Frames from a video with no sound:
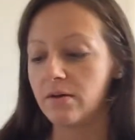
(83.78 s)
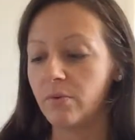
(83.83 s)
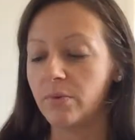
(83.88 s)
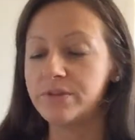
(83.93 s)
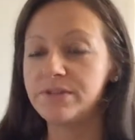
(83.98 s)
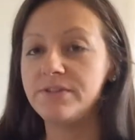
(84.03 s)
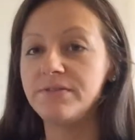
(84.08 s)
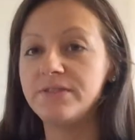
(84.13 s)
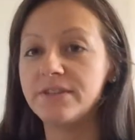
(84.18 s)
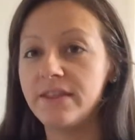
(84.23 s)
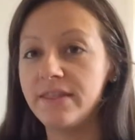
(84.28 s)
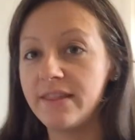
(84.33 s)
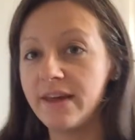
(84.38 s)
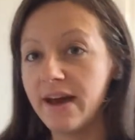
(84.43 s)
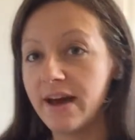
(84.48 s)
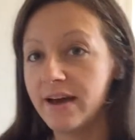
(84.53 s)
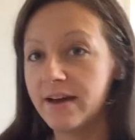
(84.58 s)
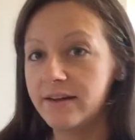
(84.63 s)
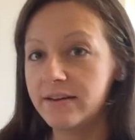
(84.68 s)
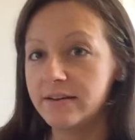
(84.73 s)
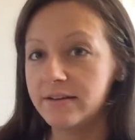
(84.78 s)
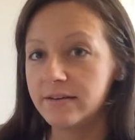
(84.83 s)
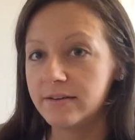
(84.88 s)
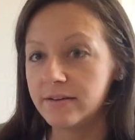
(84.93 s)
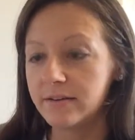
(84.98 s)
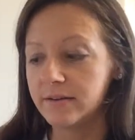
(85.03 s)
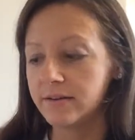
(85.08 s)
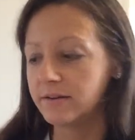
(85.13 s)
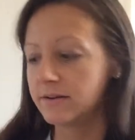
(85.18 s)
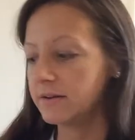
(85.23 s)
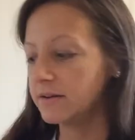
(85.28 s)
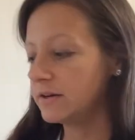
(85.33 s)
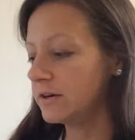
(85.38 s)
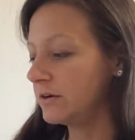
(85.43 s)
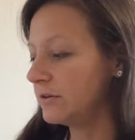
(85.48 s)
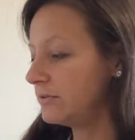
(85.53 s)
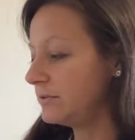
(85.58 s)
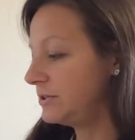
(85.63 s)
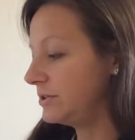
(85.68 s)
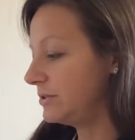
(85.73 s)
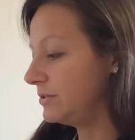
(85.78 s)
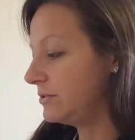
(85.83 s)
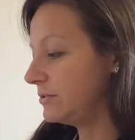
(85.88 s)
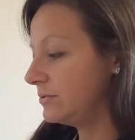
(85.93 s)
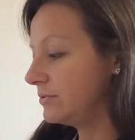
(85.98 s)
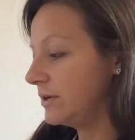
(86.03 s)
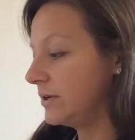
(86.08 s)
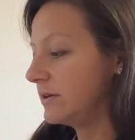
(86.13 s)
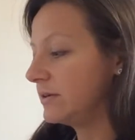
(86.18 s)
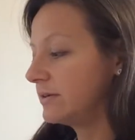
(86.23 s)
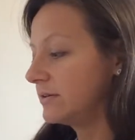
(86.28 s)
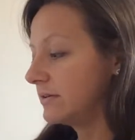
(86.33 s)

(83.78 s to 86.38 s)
Once you've done that, go to,